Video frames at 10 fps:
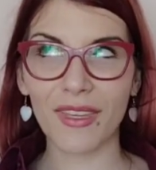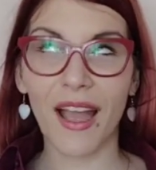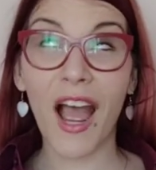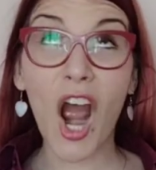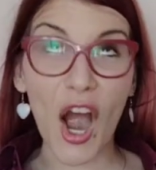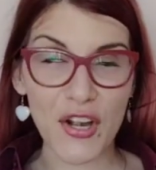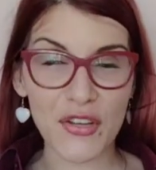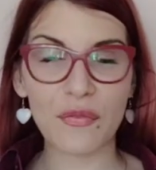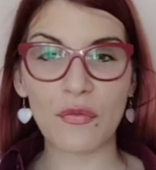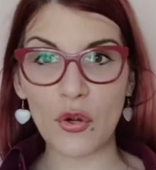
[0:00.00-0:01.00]

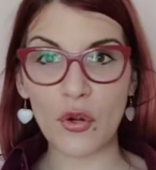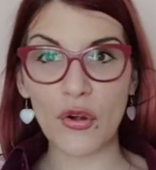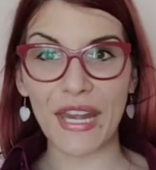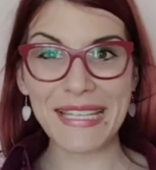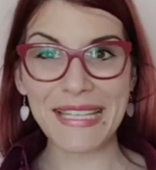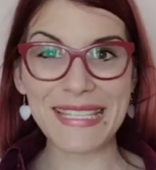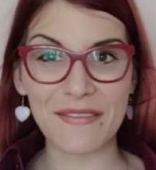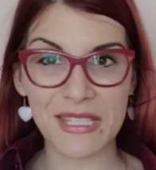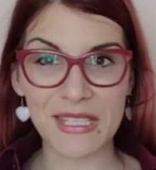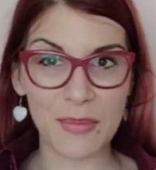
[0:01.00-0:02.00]
hard for
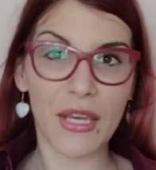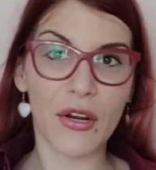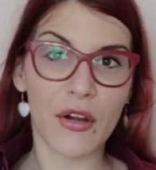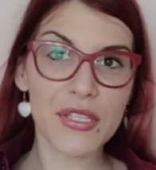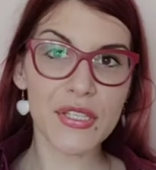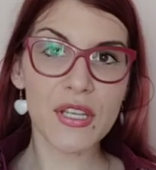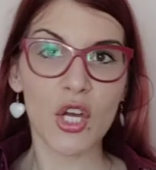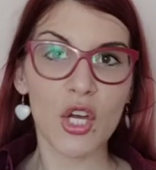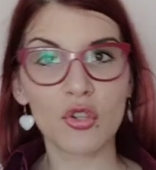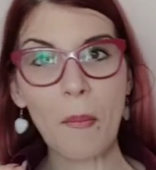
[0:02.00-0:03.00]
non-native speakers
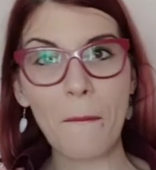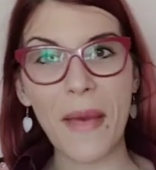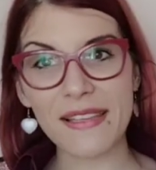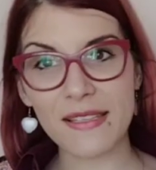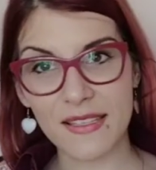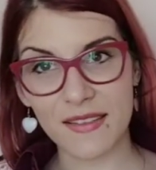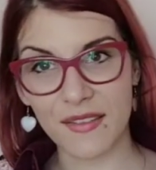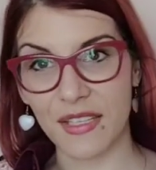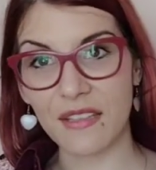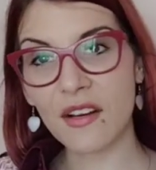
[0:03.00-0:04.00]
to pass
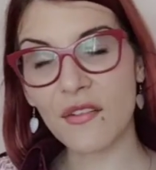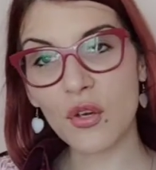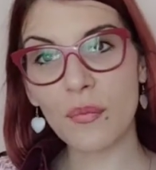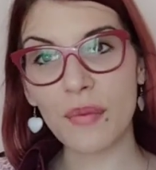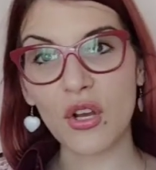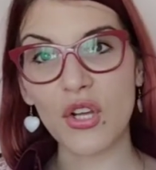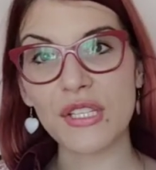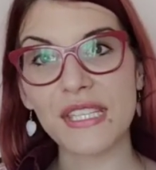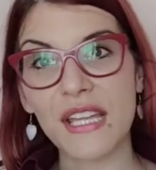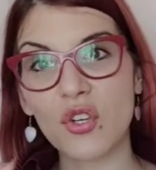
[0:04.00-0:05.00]
the interview
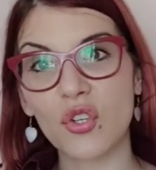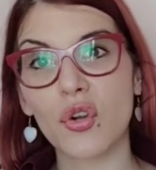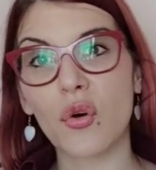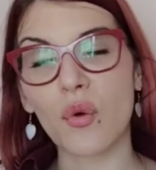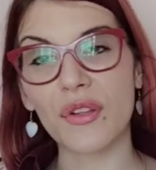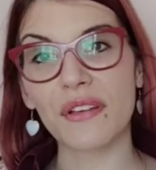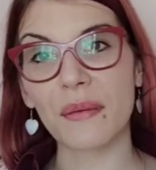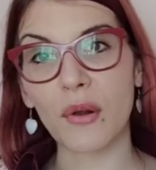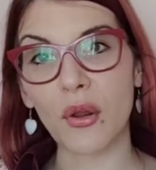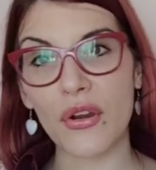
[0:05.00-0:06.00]
because they don't know what the
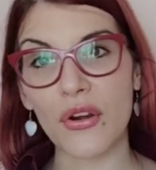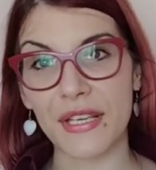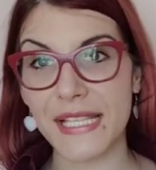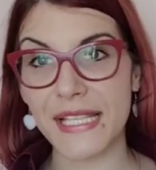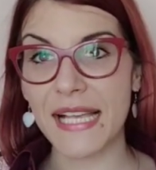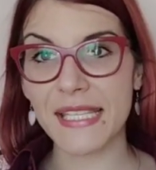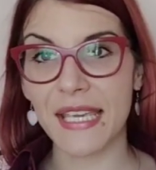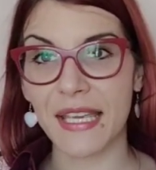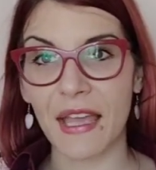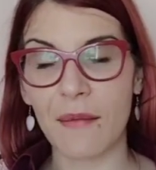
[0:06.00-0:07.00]
employer is
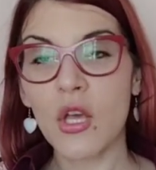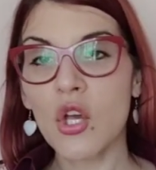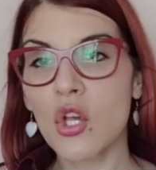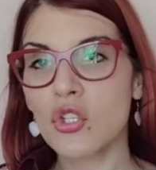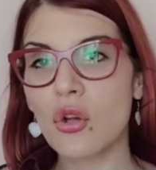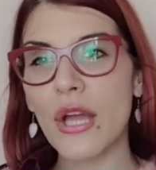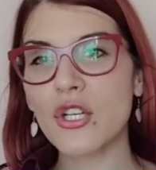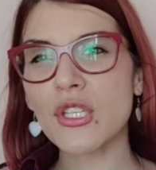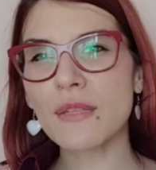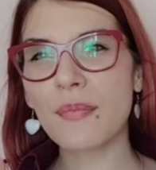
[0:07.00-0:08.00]
asking them. So I
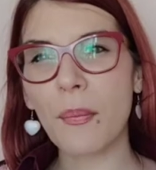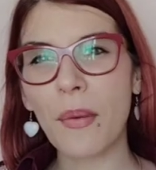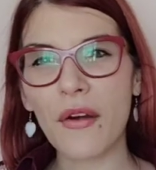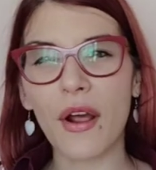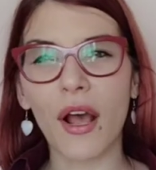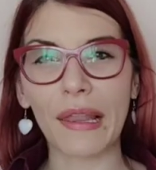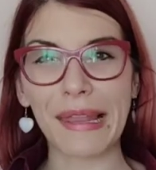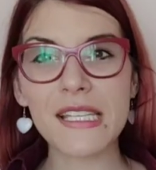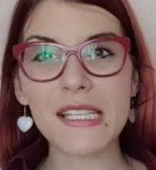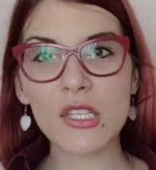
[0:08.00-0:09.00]
just prepare a
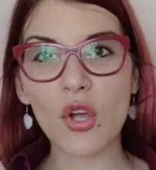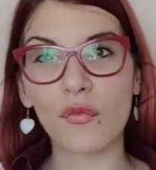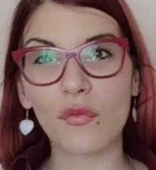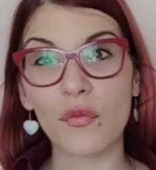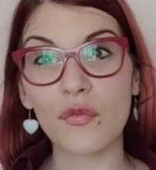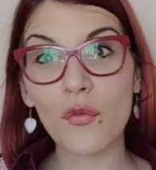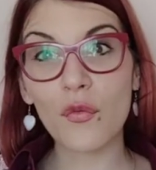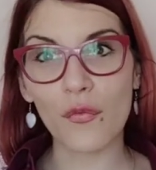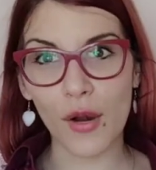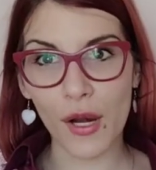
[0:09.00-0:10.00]
list of a few
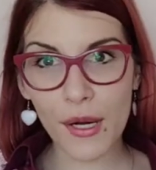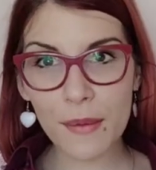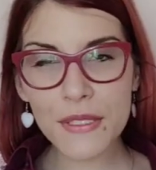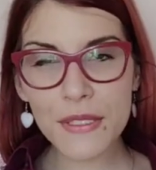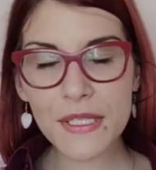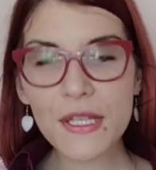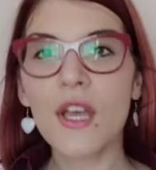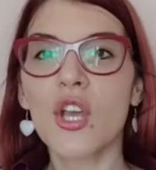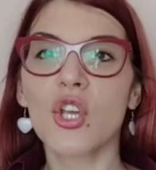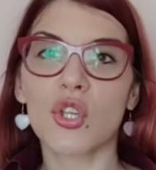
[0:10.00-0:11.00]
verbs,
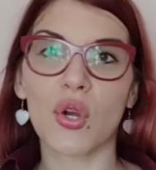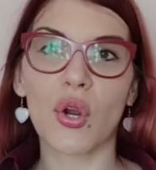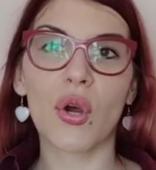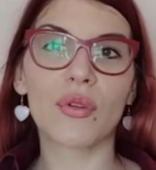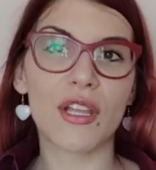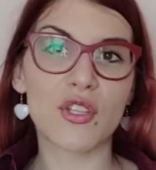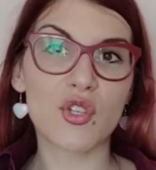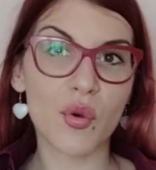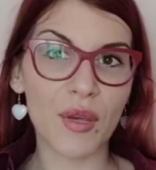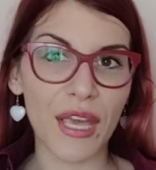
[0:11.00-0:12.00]
you know,
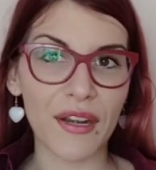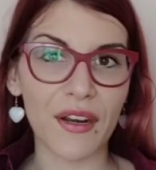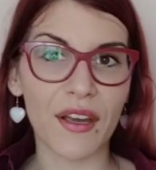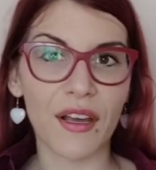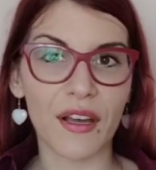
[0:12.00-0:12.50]
that you can